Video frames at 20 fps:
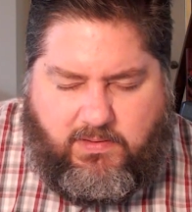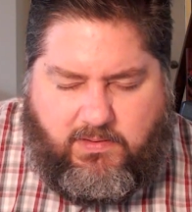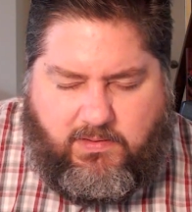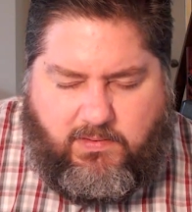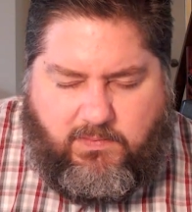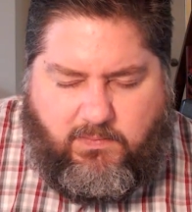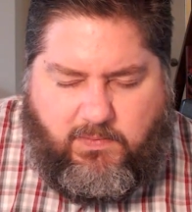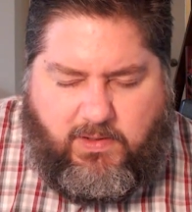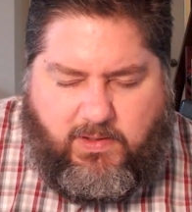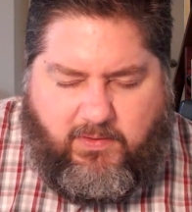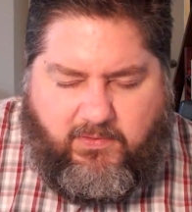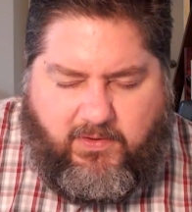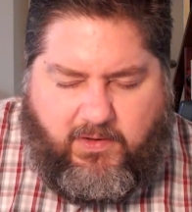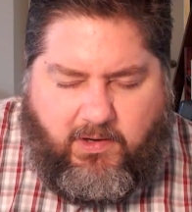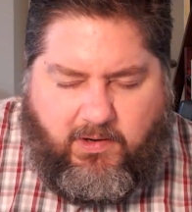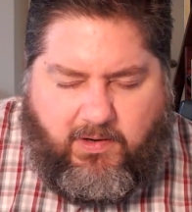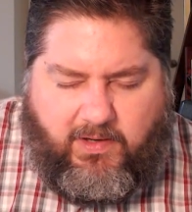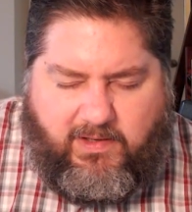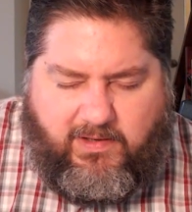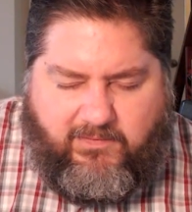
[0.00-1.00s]
We know that
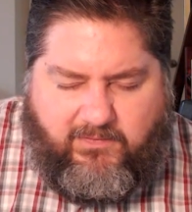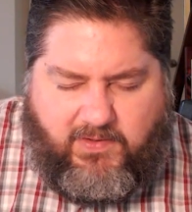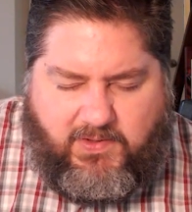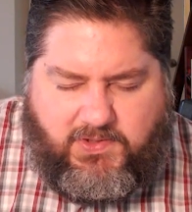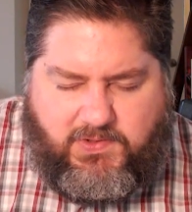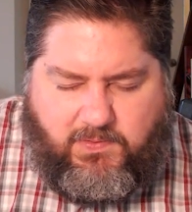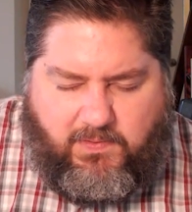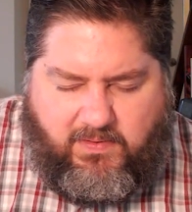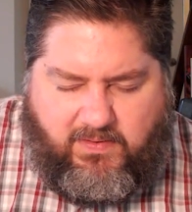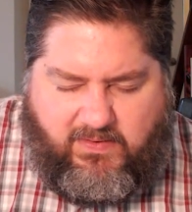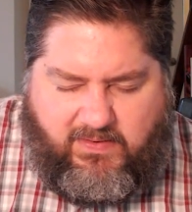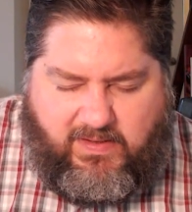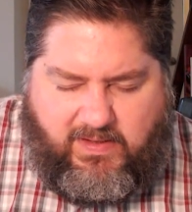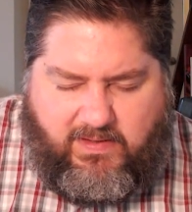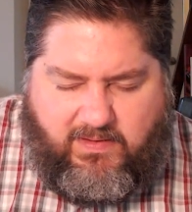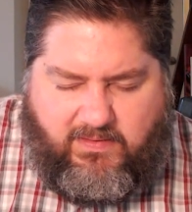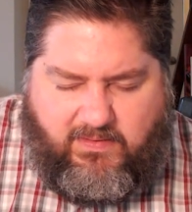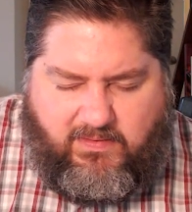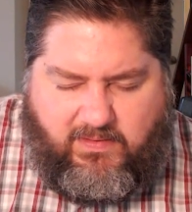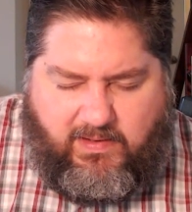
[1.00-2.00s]
our individual
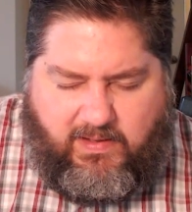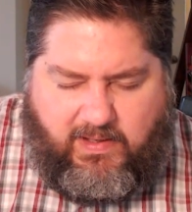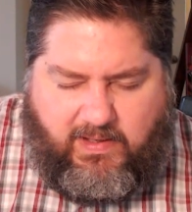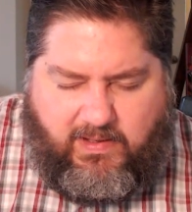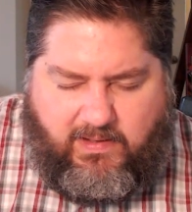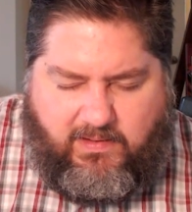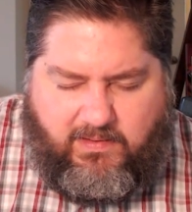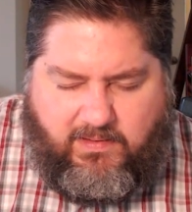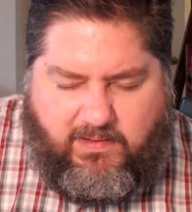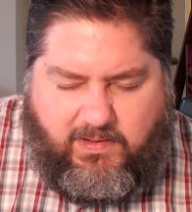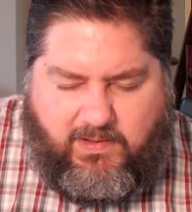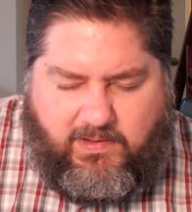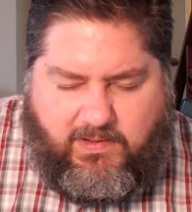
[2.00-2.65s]
sins and